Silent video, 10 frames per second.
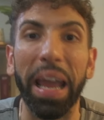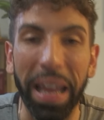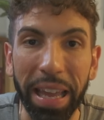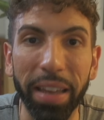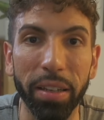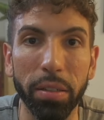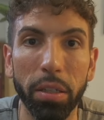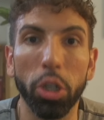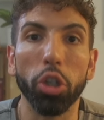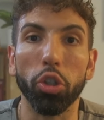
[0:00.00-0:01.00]
and
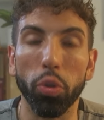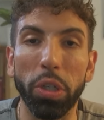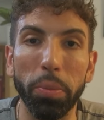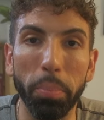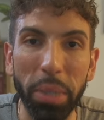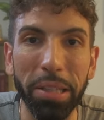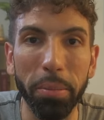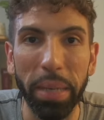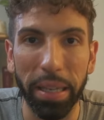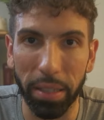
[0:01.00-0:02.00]
you can be the
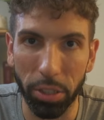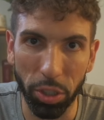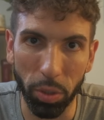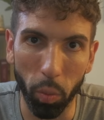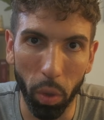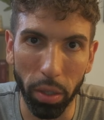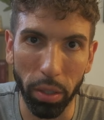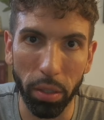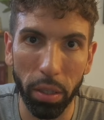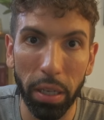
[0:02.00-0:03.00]
man that she
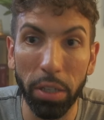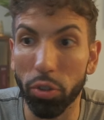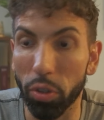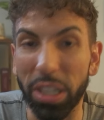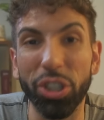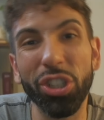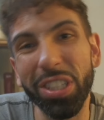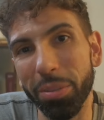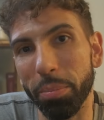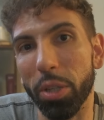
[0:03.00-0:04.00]
wanted so that she
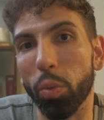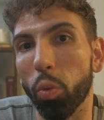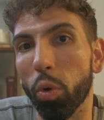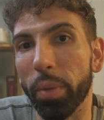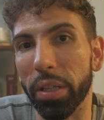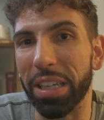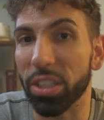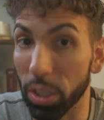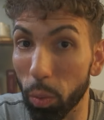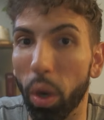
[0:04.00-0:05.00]
can be the woman that
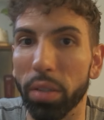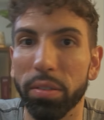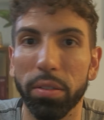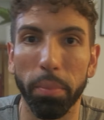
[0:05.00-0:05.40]
she wants to